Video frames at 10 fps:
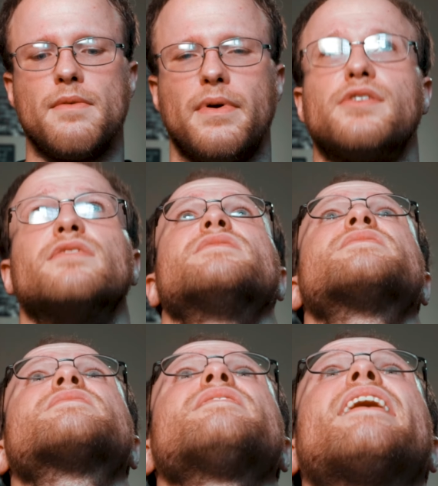but you can
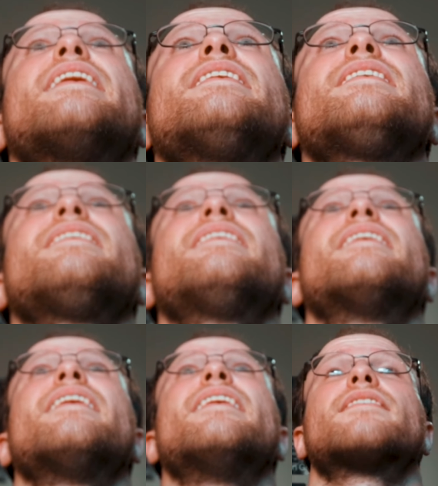slide it
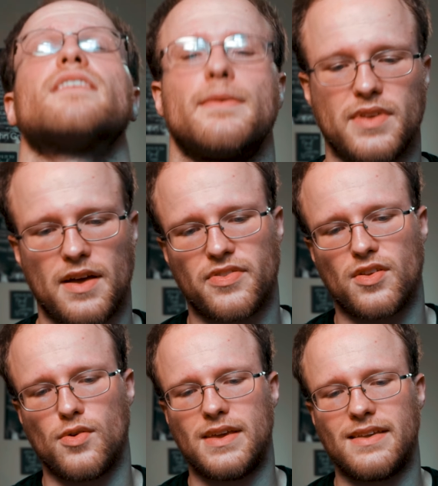and it comes off
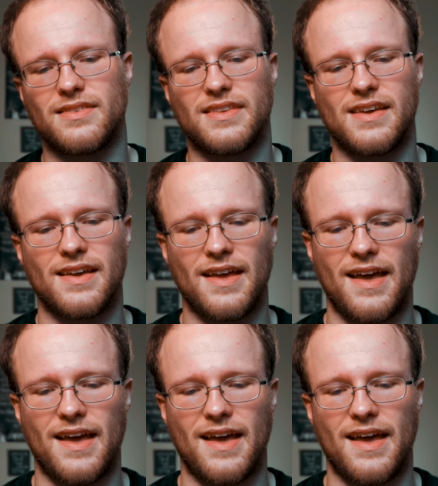so easily